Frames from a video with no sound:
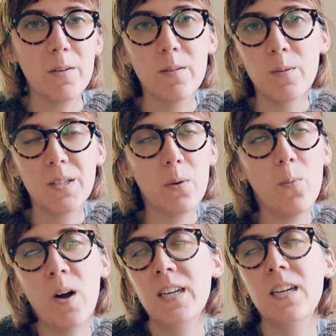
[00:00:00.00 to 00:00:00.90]
I was like,
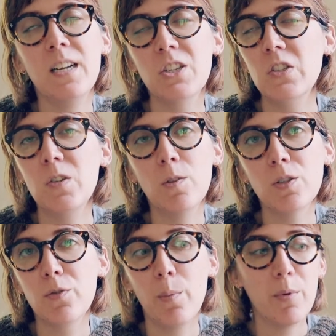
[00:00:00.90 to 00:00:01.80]
why didn't I just do
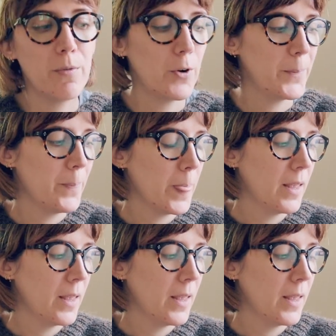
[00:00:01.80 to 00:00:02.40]
this from before?